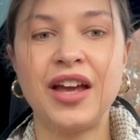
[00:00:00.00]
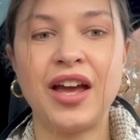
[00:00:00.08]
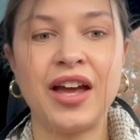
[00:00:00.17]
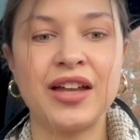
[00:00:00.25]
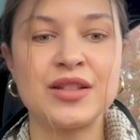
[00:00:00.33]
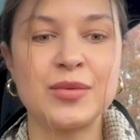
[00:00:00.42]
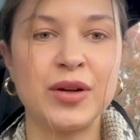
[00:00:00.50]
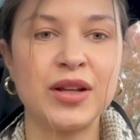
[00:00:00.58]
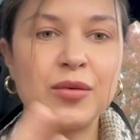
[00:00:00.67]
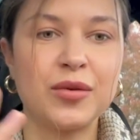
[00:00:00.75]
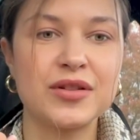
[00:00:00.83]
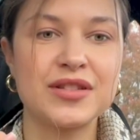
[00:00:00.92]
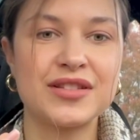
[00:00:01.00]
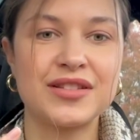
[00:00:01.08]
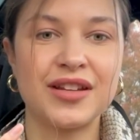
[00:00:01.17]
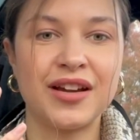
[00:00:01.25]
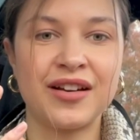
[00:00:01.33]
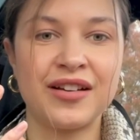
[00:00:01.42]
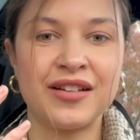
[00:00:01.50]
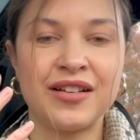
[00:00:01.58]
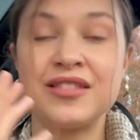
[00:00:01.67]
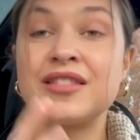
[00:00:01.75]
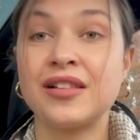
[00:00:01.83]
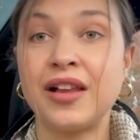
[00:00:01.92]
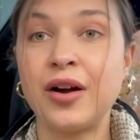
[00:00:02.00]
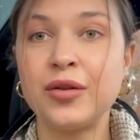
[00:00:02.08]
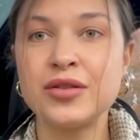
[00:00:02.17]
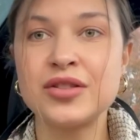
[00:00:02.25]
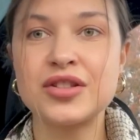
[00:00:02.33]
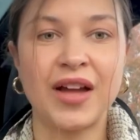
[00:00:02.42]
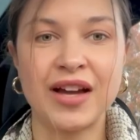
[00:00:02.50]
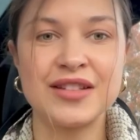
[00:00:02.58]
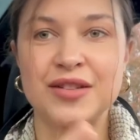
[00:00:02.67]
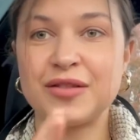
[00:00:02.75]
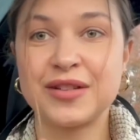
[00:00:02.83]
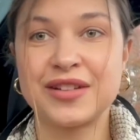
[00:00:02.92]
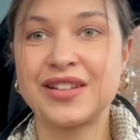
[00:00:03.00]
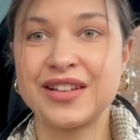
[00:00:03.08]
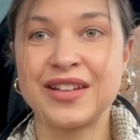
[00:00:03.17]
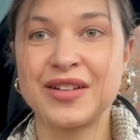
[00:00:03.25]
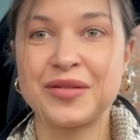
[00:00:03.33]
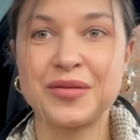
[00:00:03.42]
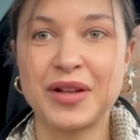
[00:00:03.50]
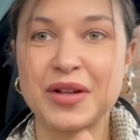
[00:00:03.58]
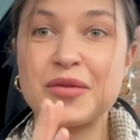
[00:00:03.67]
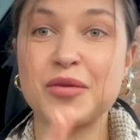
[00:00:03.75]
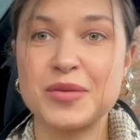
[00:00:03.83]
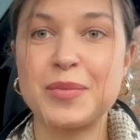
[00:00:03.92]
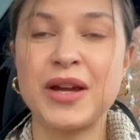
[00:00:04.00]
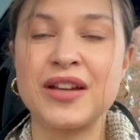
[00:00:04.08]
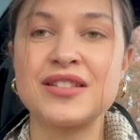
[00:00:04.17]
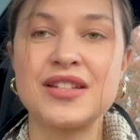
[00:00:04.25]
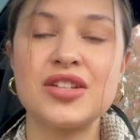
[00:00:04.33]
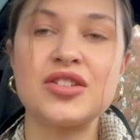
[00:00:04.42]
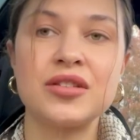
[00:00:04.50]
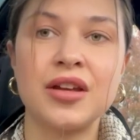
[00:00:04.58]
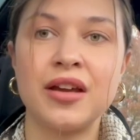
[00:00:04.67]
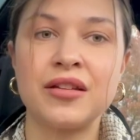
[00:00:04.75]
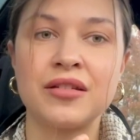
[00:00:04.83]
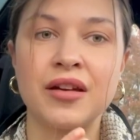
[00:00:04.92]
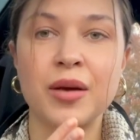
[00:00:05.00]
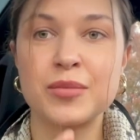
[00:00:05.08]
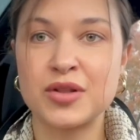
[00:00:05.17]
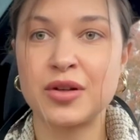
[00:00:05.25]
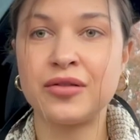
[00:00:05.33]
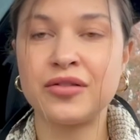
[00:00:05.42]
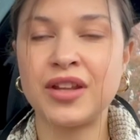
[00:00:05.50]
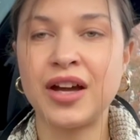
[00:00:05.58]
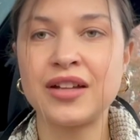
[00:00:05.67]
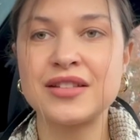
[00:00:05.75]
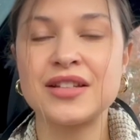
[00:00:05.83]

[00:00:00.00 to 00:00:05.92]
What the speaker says: and when I was in the lounge, I definitely was paying attention and observed that.